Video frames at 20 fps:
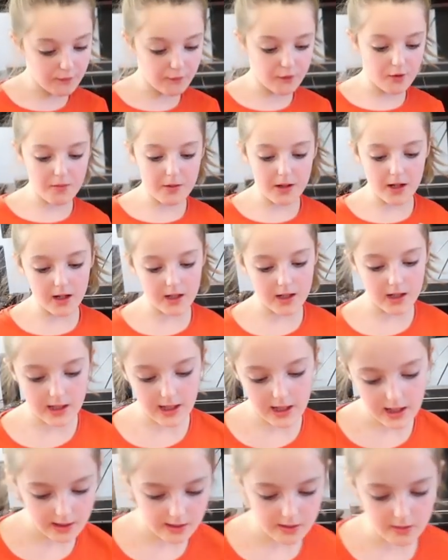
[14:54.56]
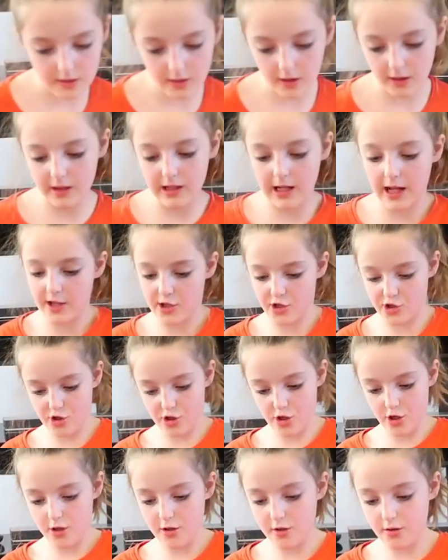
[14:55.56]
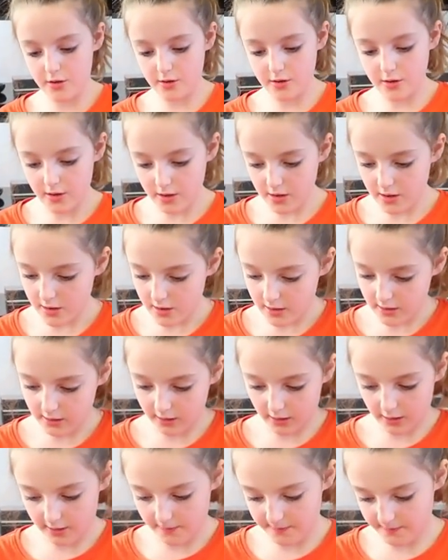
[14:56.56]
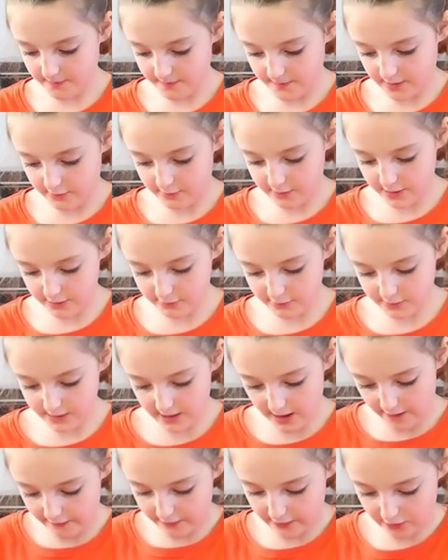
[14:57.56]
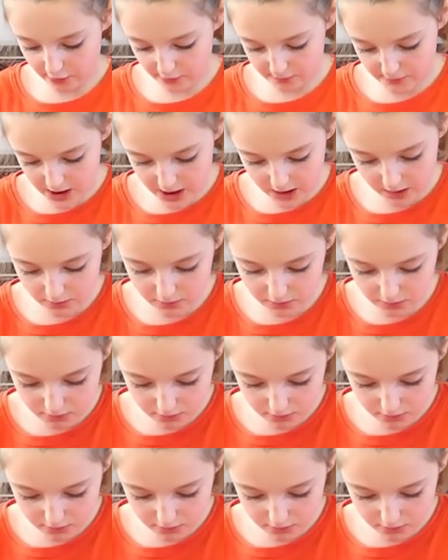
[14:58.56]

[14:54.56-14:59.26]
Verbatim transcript: is from Auntie Hazel and Uncle Andrew. So, I wonder what they've